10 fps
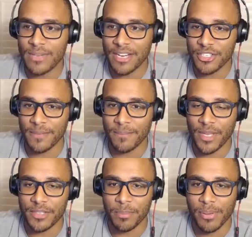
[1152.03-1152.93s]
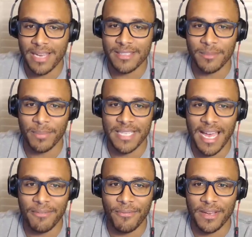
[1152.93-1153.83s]
actually uh, surprising because
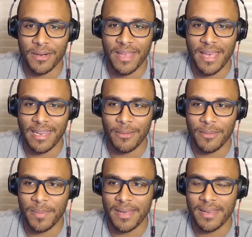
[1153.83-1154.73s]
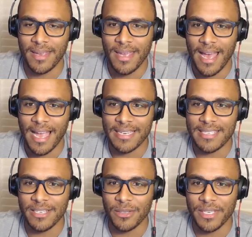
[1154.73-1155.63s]
I figured that it would be
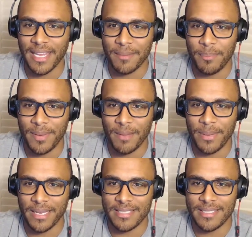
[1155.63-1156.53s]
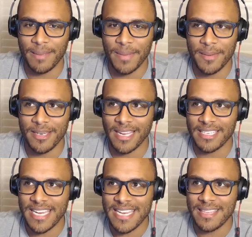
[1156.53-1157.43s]
ideal in like a big, I mean, I
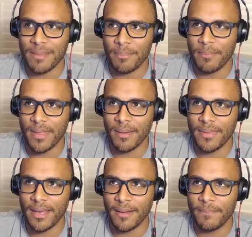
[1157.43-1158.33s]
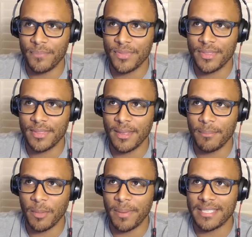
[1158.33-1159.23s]
guess in the, the, the, the,
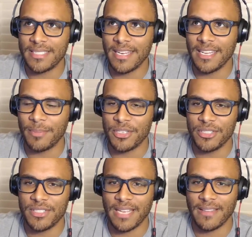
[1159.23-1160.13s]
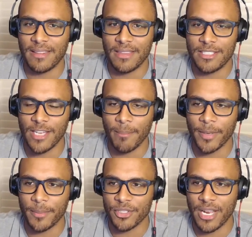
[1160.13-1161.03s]
the big cities, but you're saying that the
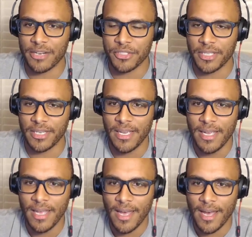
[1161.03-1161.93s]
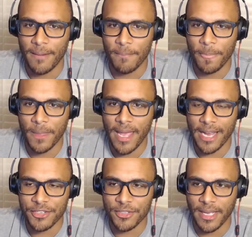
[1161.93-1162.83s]
suburbs are actually, um,
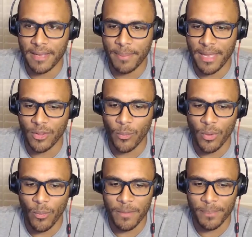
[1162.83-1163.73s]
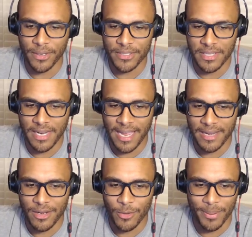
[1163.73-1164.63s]
actually better. The, the one person that I
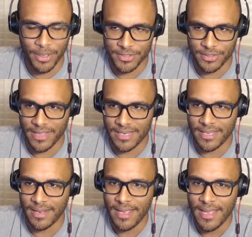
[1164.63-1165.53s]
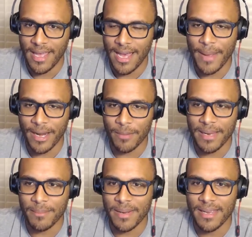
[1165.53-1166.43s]
knew personally that did um,
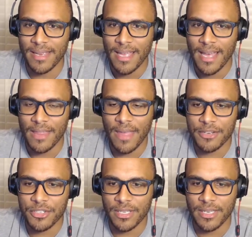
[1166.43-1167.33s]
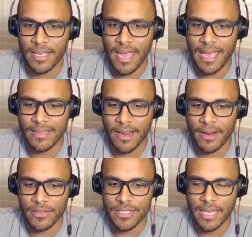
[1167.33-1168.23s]
Airbnb, uh, they actually had
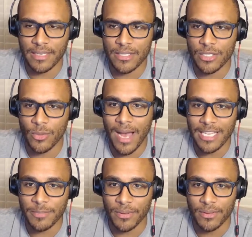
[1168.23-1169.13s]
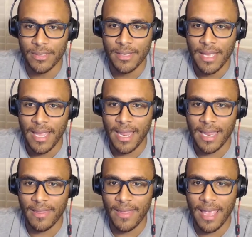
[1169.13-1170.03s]
theirs next to a hospital
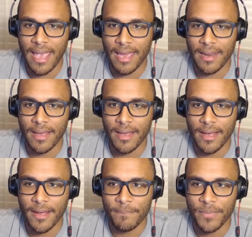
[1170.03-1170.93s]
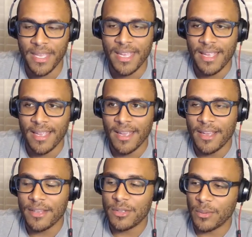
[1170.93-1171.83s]
and they had, um,
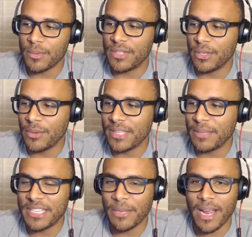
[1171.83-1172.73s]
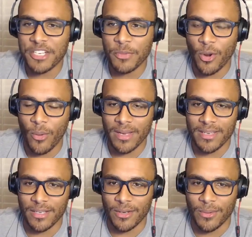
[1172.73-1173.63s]
so, so what they were actually going to
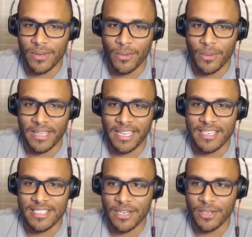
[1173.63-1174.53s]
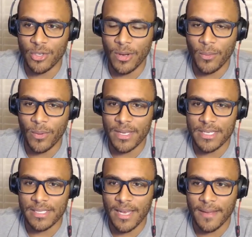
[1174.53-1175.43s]
do, or what they considered doing,
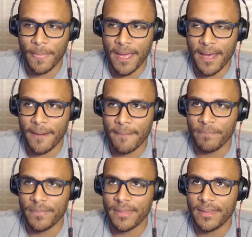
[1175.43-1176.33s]
was um,